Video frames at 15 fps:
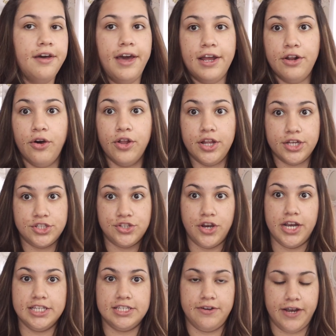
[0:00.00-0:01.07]
I know it looks
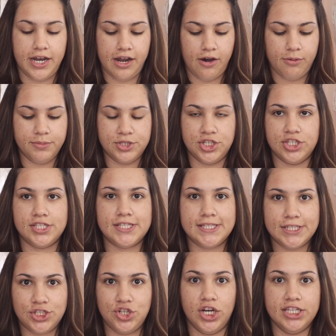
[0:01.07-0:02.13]
crazy right now, but
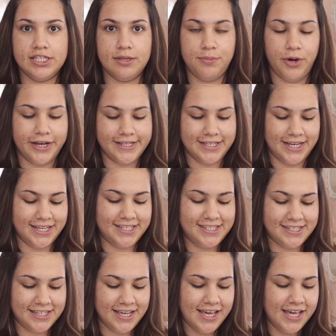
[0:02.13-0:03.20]
just trust the
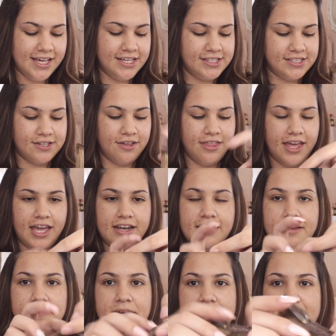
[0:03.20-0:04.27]
process. So then
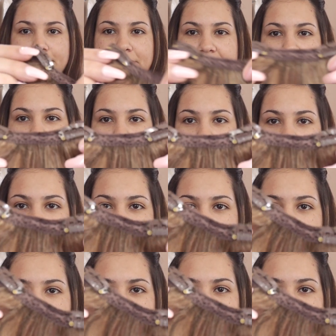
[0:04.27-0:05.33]
I'm going to be
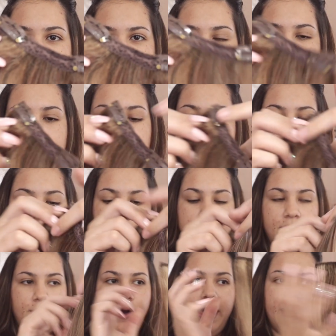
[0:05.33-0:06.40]
taking the 2 clip
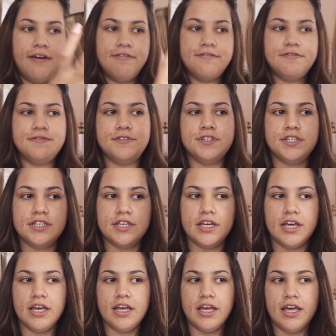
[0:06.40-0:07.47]
weft,
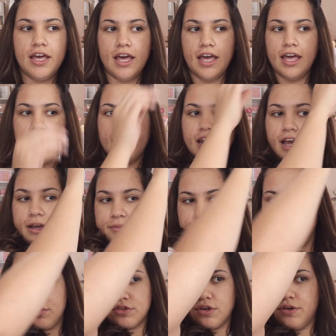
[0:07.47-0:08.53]
and I'm
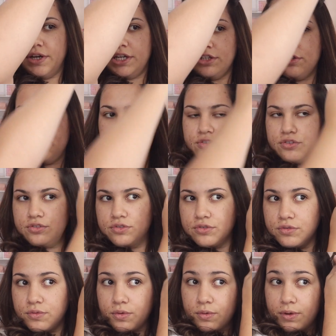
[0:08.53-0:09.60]
just going
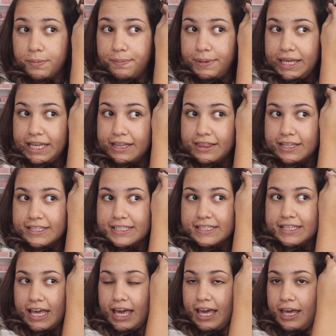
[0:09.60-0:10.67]
to repeat the
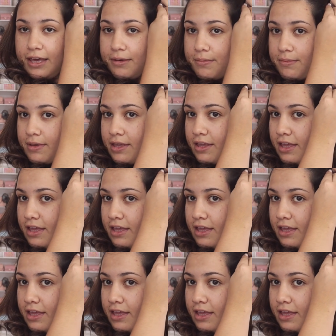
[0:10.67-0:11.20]
same.